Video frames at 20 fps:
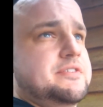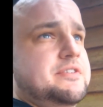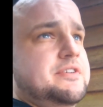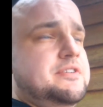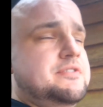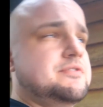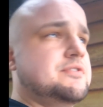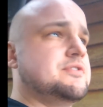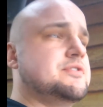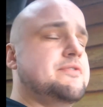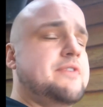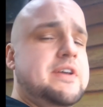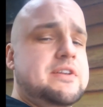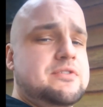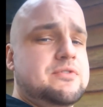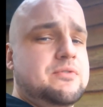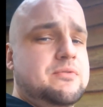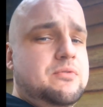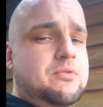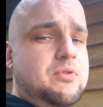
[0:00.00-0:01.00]
It's because I've
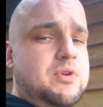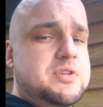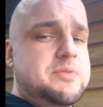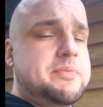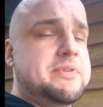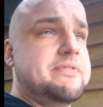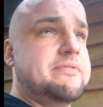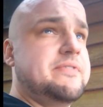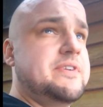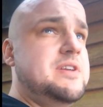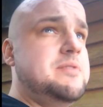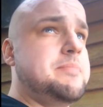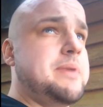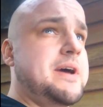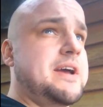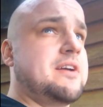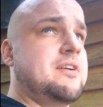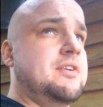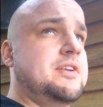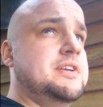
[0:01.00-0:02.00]
had quite a bit of
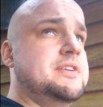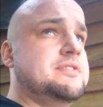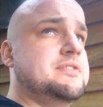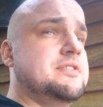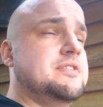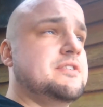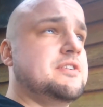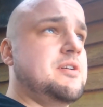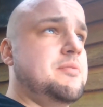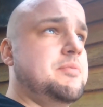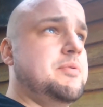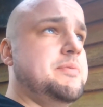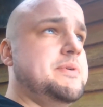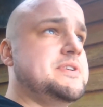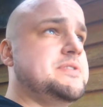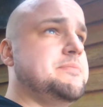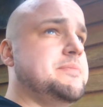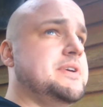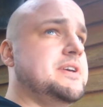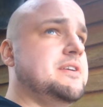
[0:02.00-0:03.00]
feedback on it,
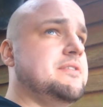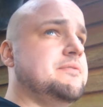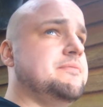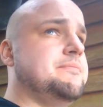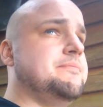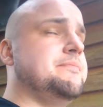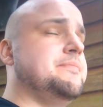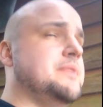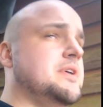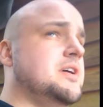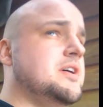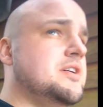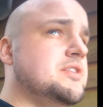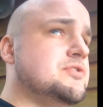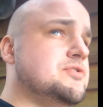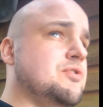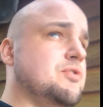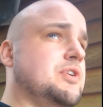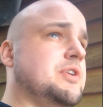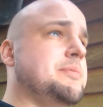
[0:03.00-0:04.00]
complimenting me and
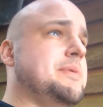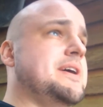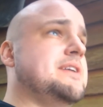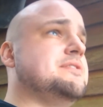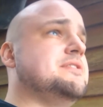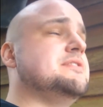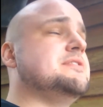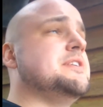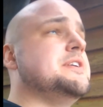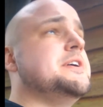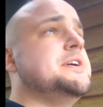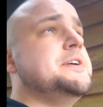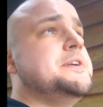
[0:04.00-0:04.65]
talking about it.